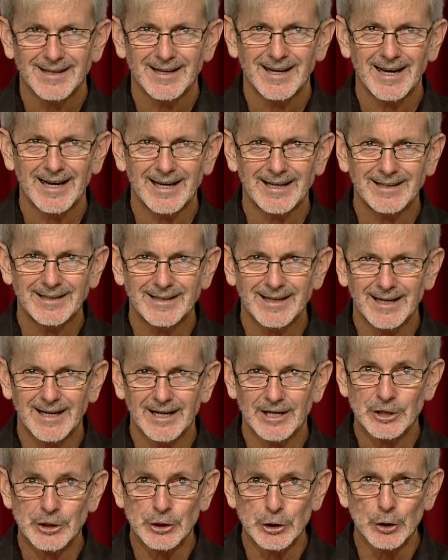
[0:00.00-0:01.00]
and
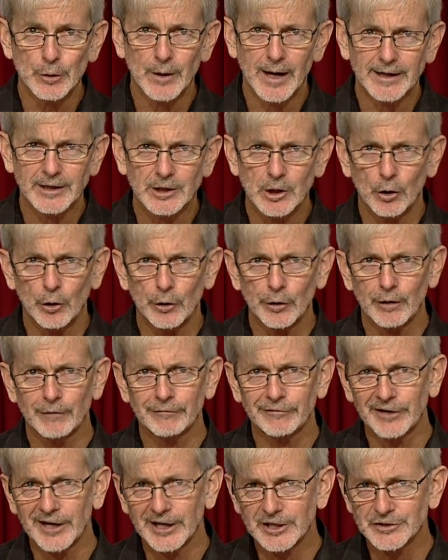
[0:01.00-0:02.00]
you had gone
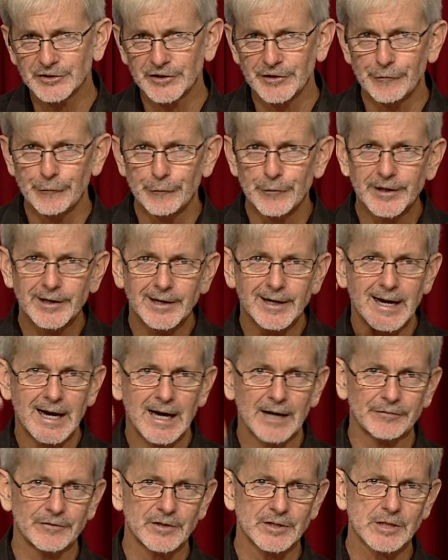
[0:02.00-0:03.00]
off and actually written
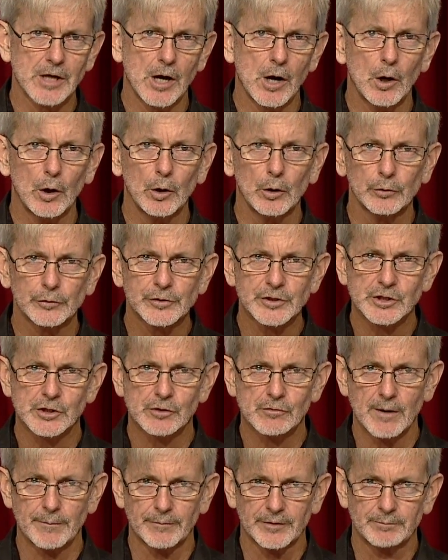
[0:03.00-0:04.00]
out this whole
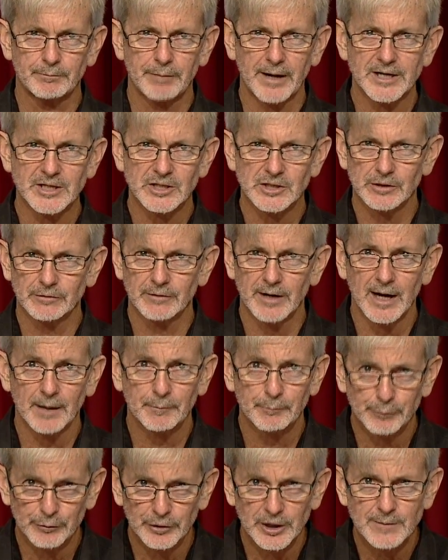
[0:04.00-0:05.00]
script based
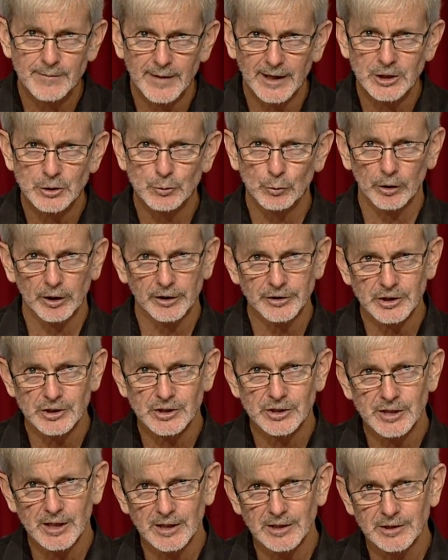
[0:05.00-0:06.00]
around pretty much what I
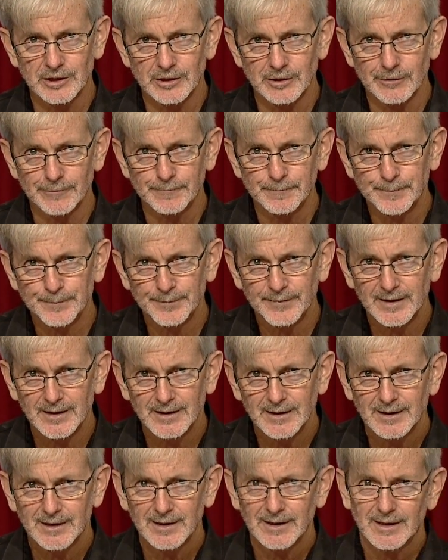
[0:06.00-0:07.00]
just said to you.
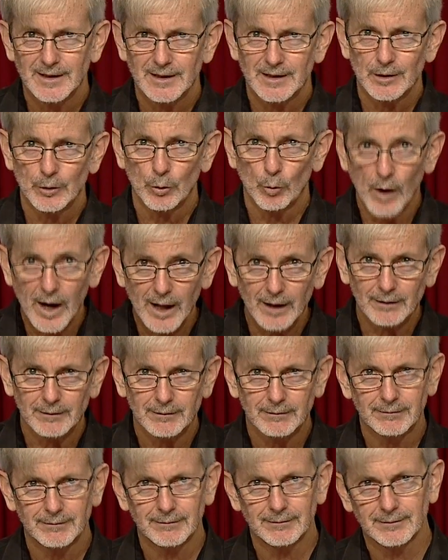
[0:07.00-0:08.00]
Well,
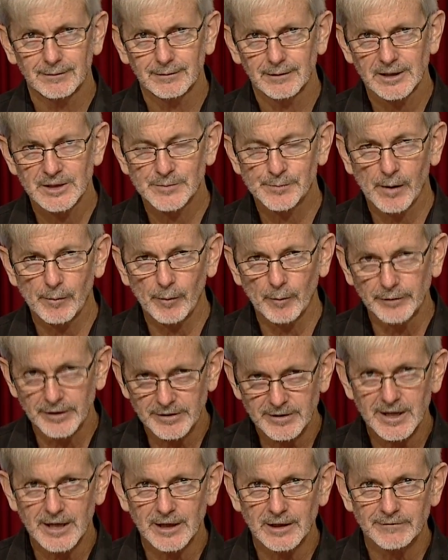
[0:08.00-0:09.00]
it's probably
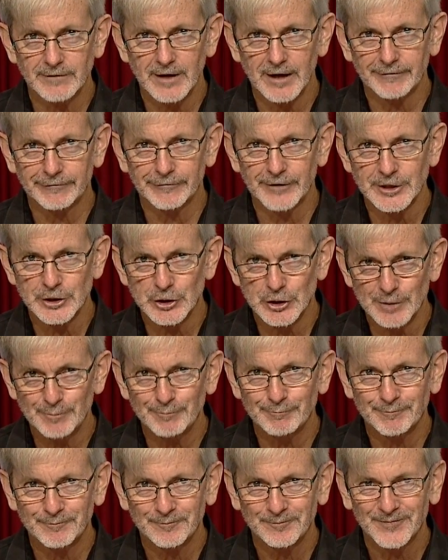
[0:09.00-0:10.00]
the end of our
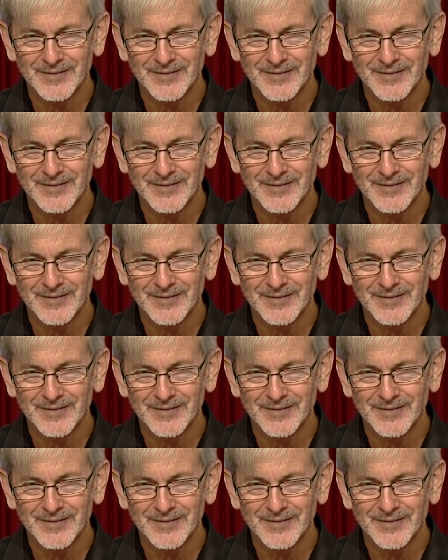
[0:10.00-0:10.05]
friendship,